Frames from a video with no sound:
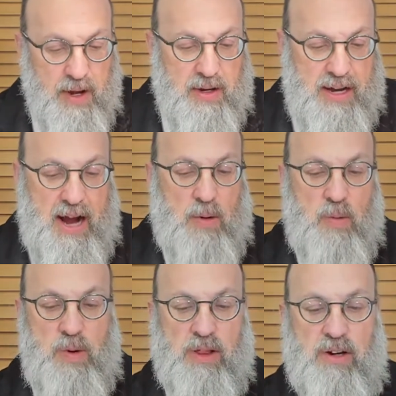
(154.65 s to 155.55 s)
Now,
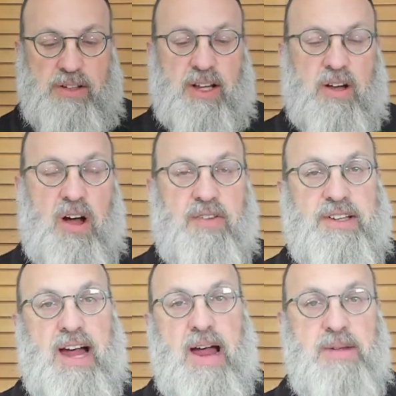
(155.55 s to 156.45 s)
we learned at the Chofetz
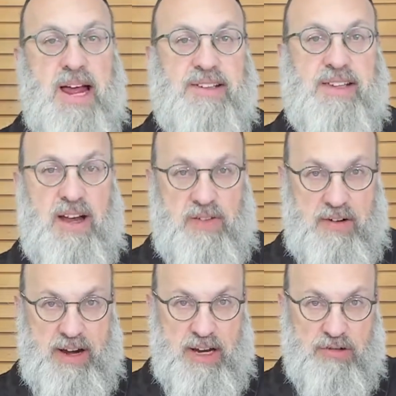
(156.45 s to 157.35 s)
Chaim yesterday,
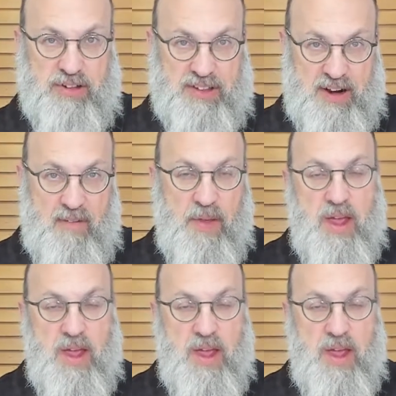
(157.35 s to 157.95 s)
very interesting.